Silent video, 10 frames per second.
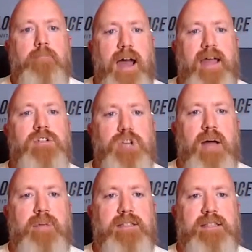My
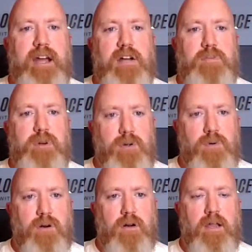job as the
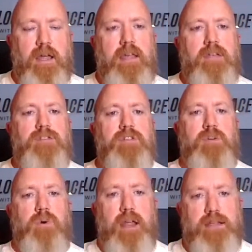entrepreneur is to
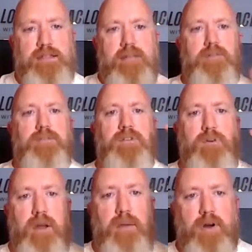create deals, to
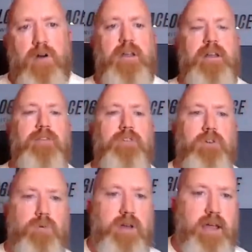create marketing,
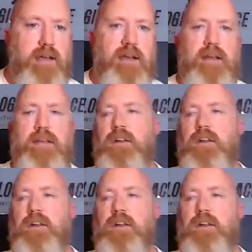to create,